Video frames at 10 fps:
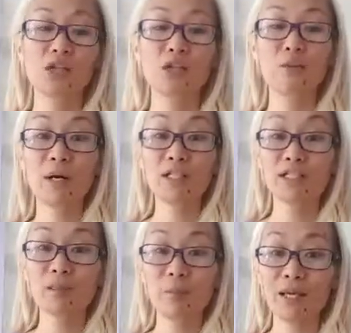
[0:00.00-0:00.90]
to
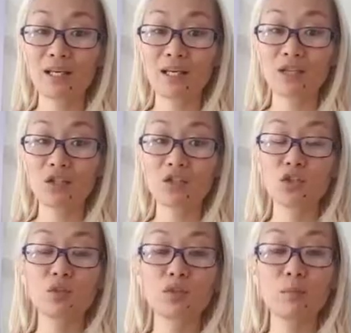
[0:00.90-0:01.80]
participate in,
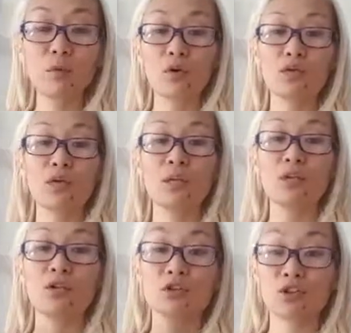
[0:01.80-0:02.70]
to support you
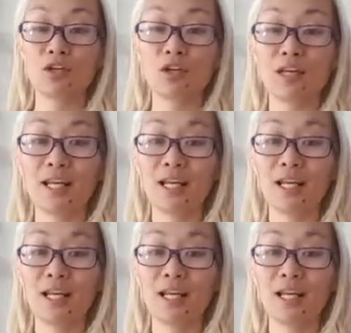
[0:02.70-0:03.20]
in your journey